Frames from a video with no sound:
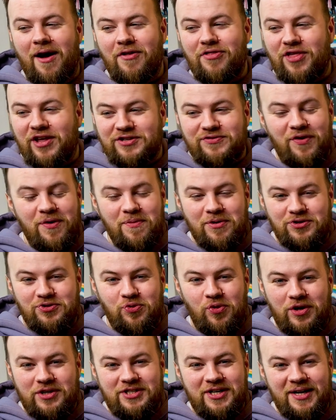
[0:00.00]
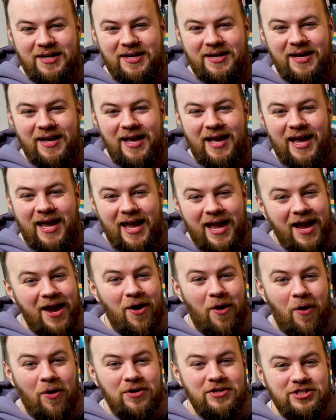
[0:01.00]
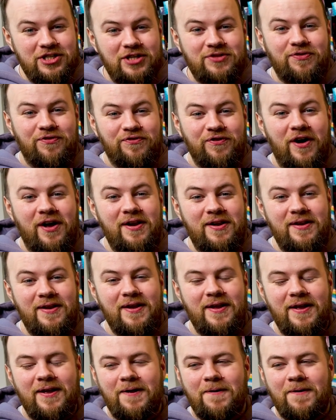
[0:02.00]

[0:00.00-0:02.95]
Thanks very much for watching here on Just for Fun.